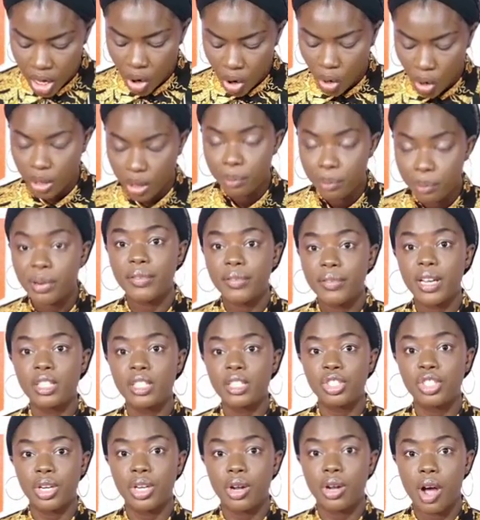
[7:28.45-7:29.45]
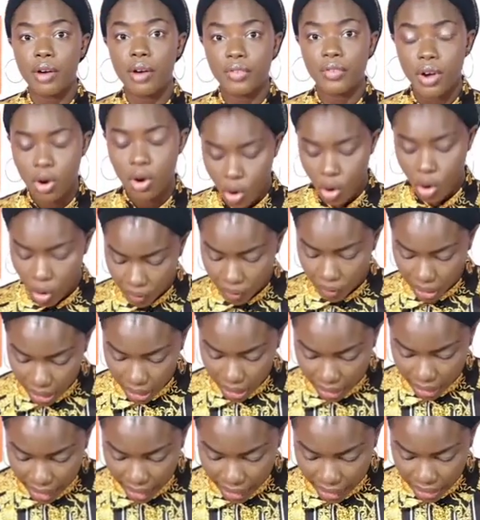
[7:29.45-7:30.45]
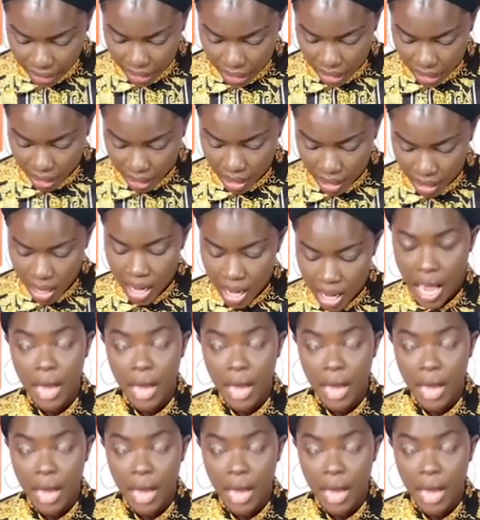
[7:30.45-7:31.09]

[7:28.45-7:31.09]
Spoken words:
on the prevention of COVID-19.